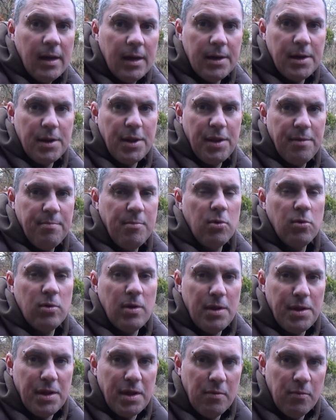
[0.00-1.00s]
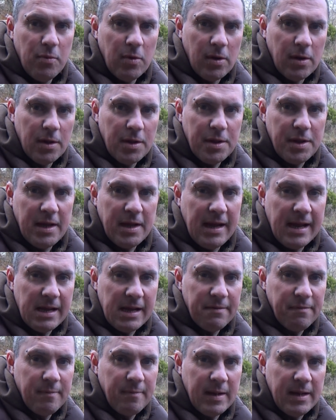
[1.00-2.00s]
And as small as he was, he
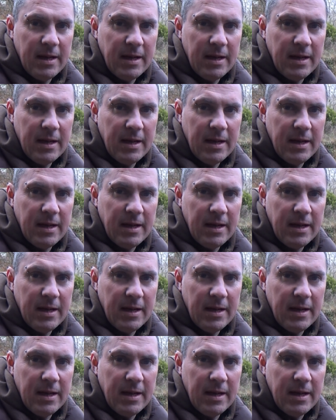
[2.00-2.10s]
gave